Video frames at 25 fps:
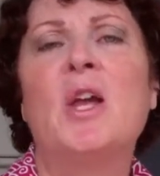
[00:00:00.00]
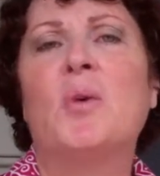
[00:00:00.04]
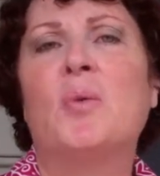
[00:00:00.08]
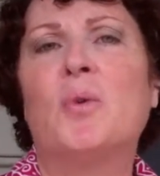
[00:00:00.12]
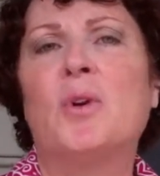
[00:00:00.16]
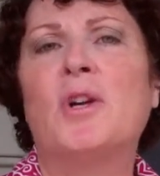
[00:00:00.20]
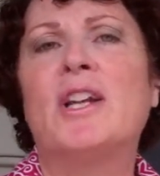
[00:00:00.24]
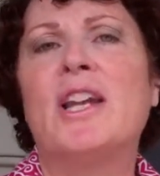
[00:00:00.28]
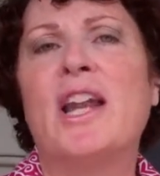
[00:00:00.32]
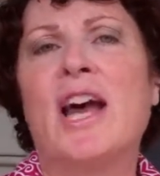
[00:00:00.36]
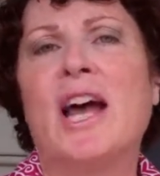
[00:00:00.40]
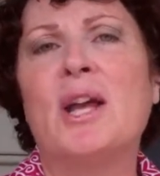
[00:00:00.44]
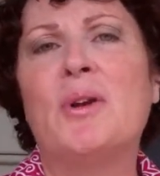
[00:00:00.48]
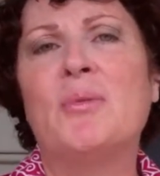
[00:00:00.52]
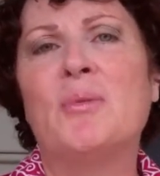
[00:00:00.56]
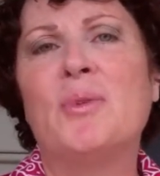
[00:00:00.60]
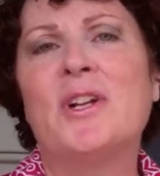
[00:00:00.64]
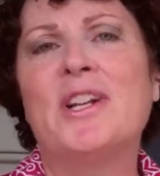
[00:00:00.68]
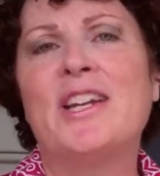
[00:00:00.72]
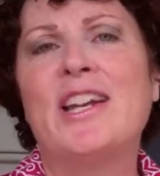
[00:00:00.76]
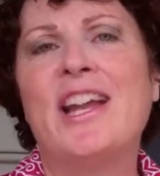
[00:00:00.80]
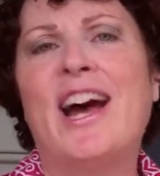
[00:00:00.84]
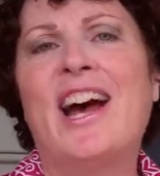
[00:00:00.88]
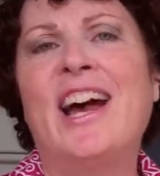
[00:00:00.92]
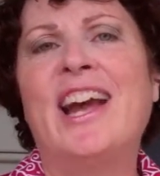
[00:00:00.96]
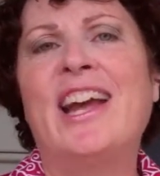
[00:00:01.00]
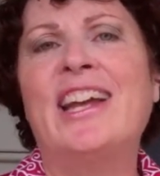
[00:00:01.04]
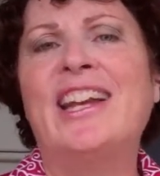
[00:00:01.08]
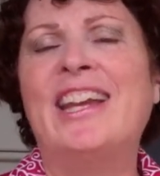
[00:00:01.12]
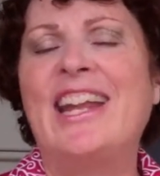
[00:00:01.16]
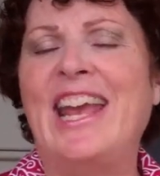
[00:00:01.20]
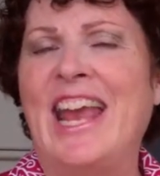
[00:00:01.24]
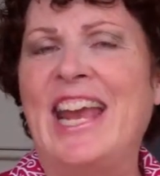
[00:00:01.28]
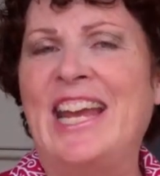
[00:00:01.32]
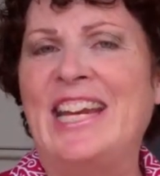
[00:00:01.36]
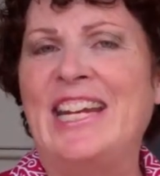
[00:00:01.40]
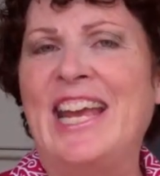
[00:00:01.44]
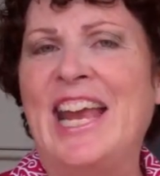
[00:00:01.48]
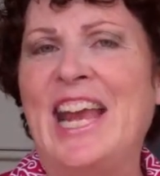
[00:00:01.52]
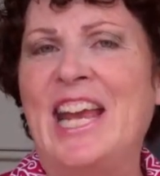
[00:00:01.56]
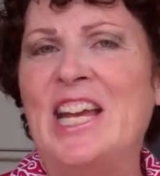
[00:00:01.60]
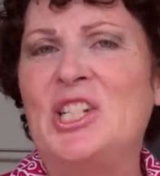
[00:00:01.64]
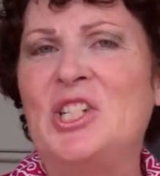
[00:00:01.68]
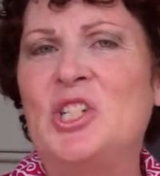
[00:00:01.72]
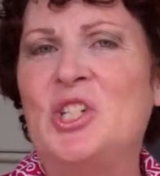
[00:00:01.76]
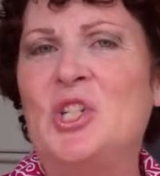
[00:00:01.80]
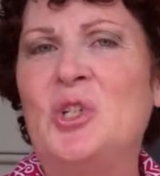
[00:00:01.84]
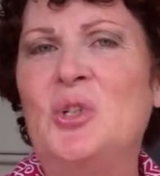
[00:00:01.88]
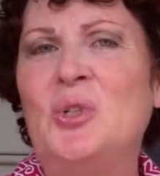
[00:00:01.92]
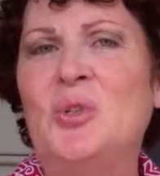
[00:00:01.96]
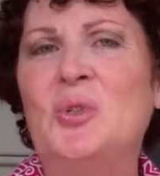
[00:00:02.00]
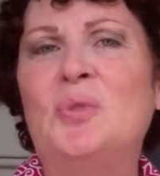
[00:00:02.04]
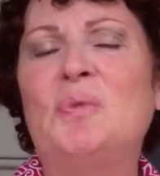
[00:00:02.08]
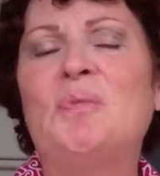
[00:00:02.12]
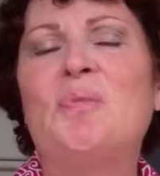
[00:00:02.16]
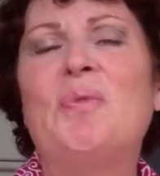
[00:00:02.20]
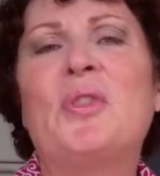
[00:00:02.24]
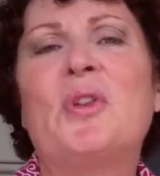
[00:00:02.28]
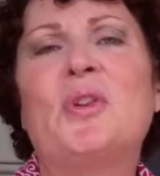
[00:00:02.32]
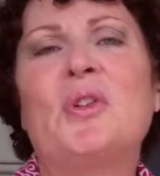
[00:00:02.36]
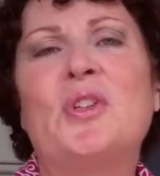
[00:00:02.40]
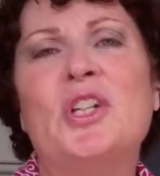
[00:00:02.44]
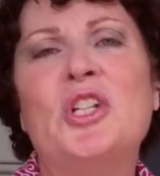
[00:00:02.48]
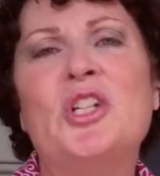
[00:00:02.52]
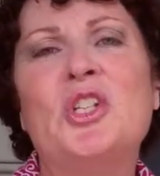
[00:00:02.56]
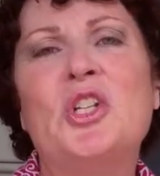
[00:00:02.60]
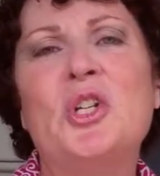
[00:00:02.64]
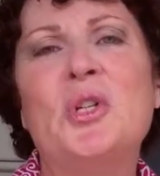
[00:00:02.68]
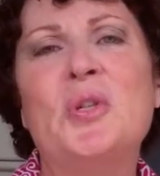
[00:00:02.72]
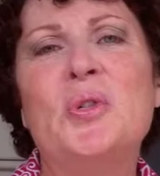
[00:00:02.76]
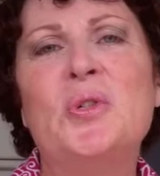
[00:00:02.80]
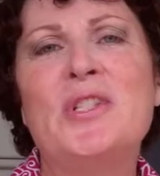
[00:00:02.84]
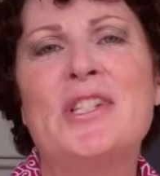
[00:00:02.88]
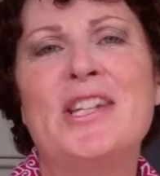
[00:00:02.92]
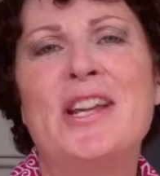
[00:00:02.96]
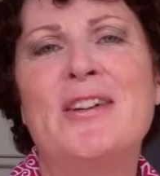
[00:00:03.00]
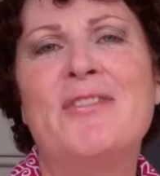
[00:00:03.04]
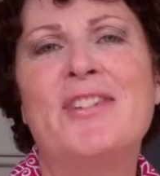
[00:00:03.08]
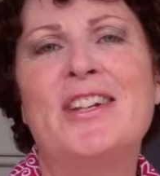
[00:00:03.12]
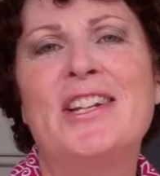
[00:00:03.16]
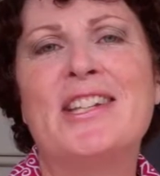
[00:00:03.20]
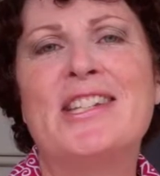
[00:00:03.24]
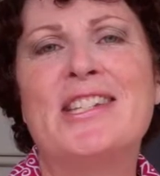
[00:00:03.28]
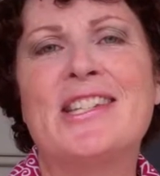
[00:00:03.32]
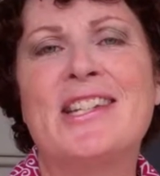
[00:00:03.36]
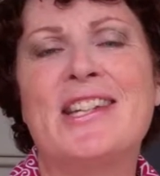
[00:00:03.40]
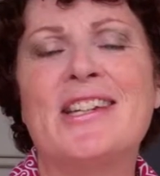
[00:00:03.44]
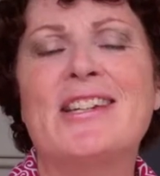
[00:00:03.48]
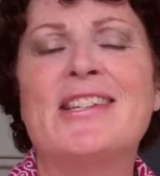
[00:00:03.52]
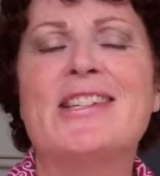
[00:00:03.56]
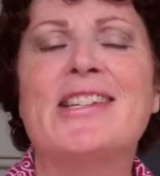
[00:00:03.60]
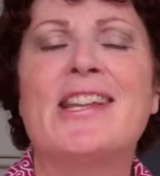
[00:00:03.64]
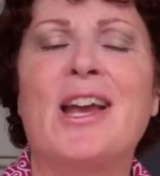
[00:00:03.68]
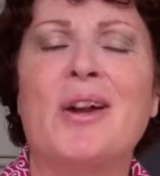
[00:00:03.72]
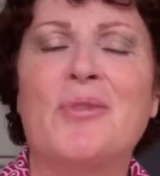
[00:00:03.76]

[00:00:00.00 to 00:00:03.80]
We're at 919-882-3276,